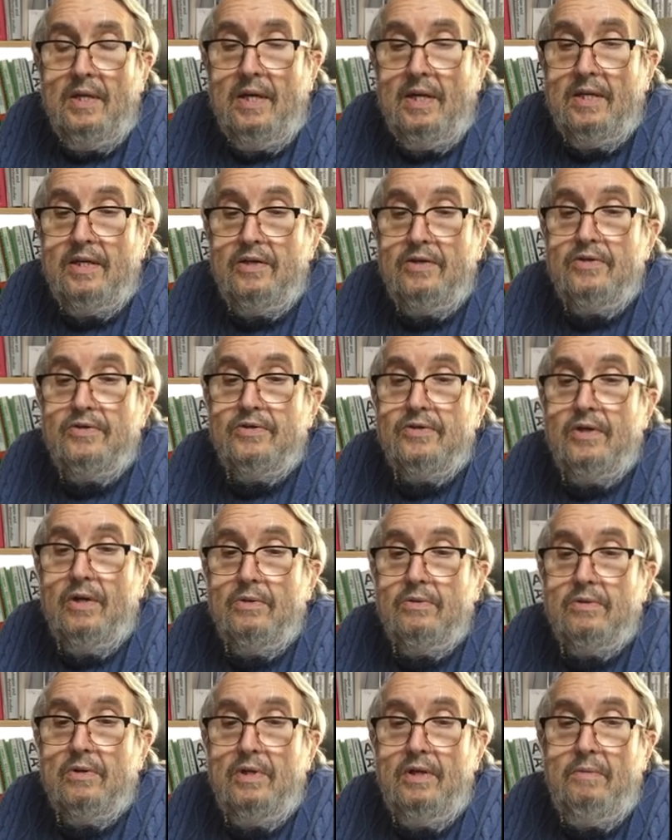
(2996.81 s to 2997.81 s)
and its
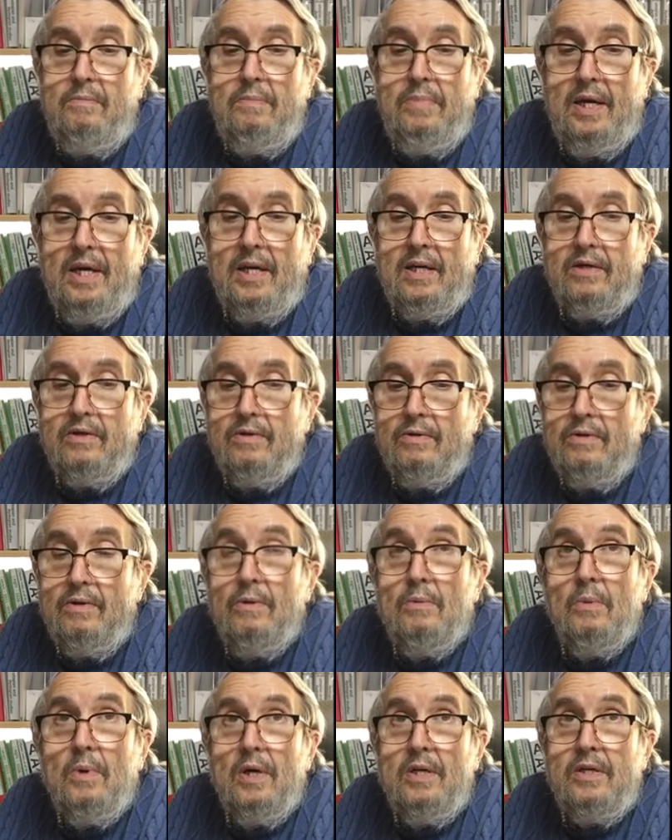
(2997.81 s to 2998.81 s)
social impact on
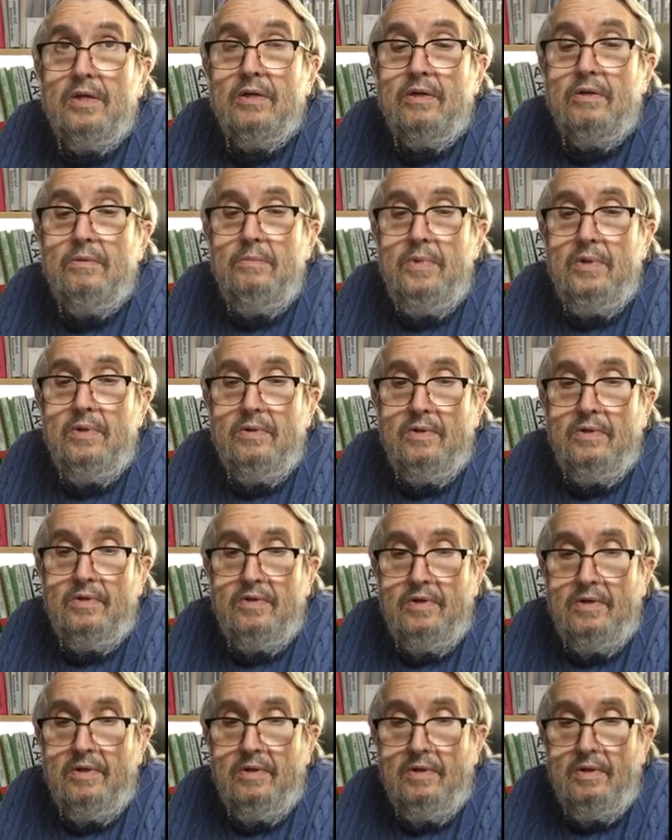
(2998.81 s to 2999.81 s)
the wider
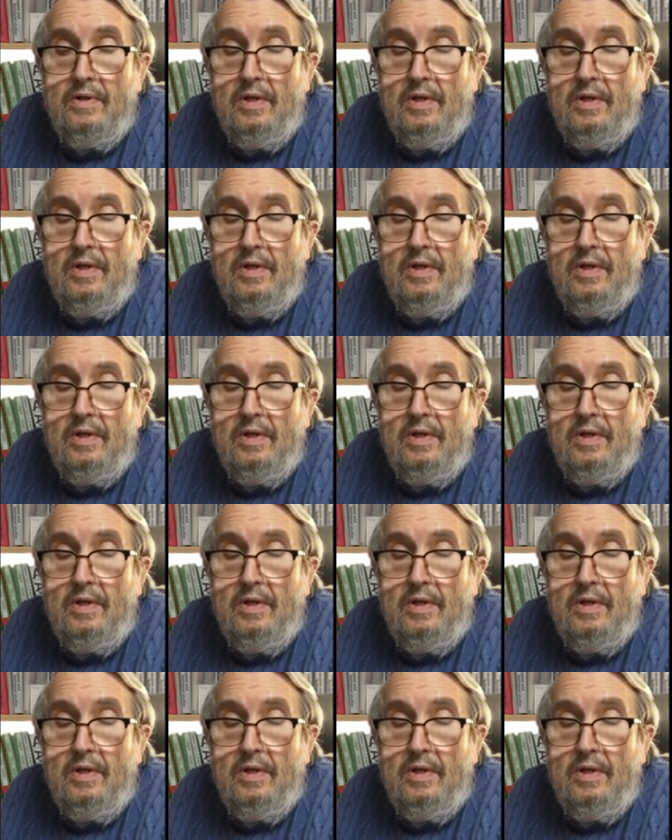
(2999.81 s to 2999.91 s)
community.